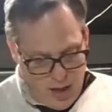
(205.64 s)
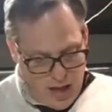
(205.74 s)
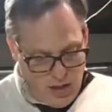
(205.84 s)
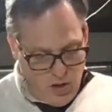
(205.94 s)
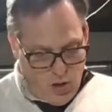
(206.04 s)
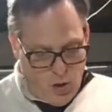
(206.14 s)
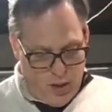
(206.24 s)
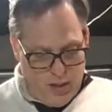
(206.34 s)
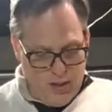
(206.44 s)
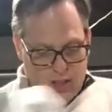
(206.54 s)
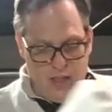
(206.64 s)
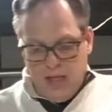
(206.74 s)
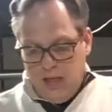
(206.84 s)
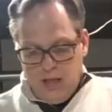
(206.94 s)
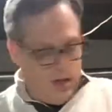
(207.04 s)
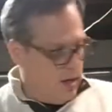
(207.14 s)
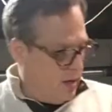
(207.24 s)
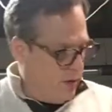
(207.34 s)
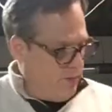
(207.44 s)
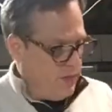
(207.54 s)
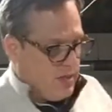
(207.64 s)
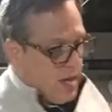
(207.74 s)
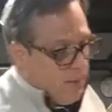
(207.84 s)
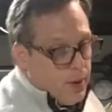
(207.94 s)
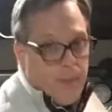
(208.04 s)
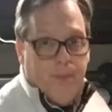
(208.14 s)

And you're going to need tape